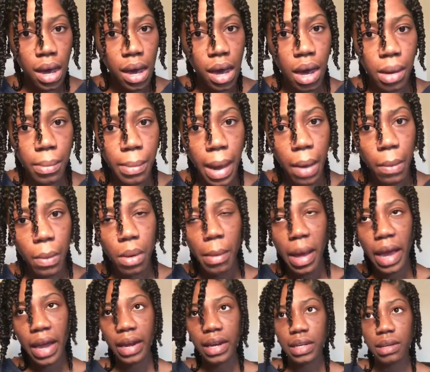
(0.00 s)
I want
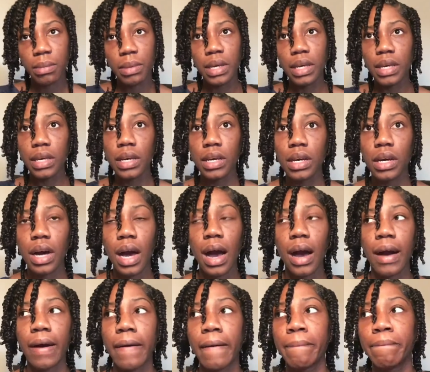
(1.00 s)
my hair to be
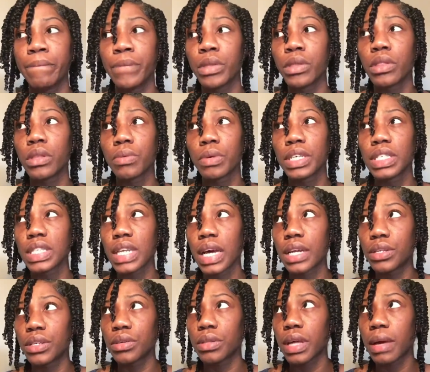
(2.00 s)
the reason I do